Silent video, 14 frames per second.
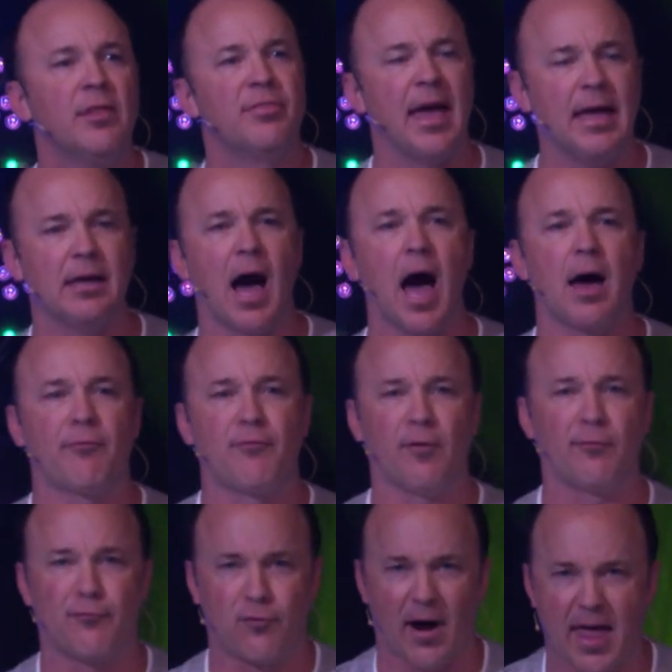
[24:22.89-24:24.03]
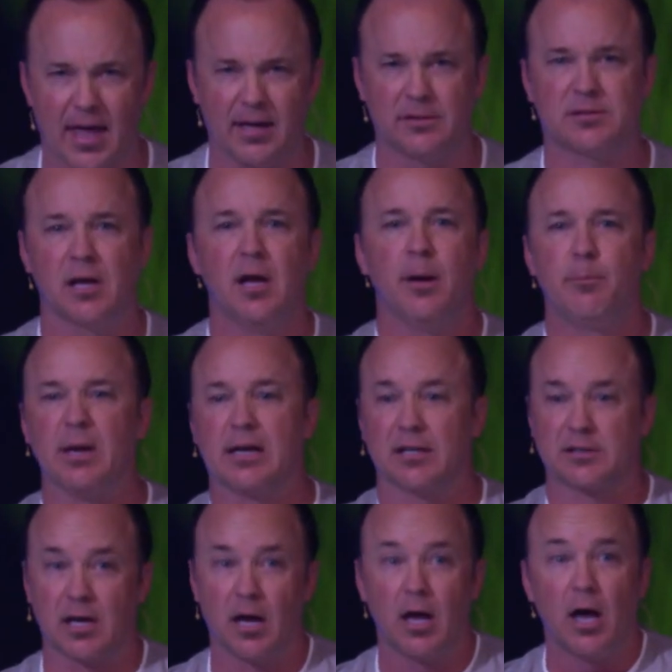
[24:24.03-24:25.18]
Thank God for friends, because
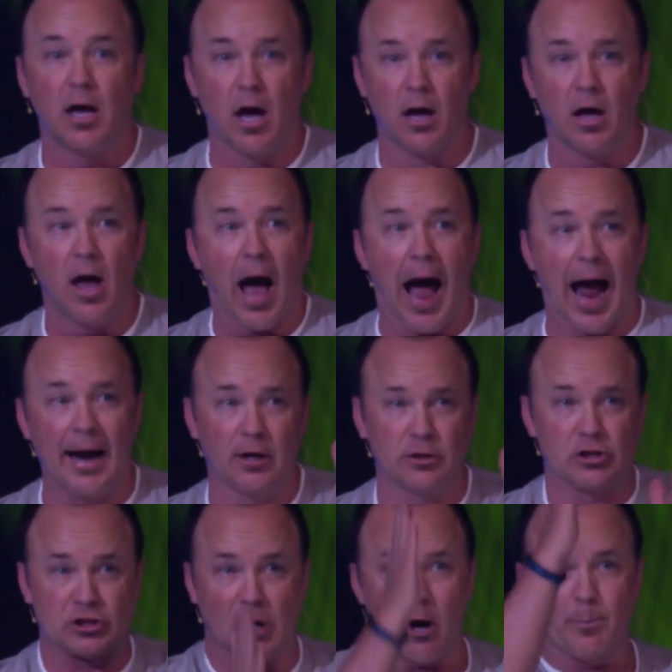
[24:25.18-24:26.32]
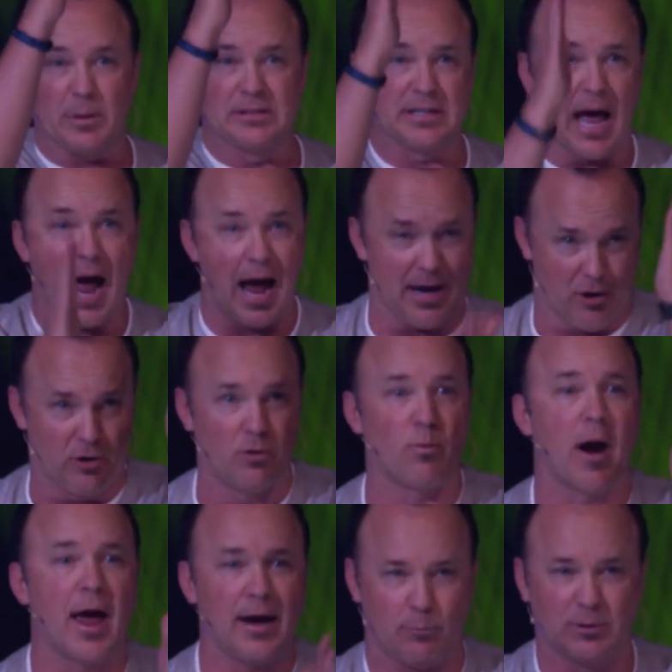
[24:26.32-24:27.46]
iron sharpens iron, right?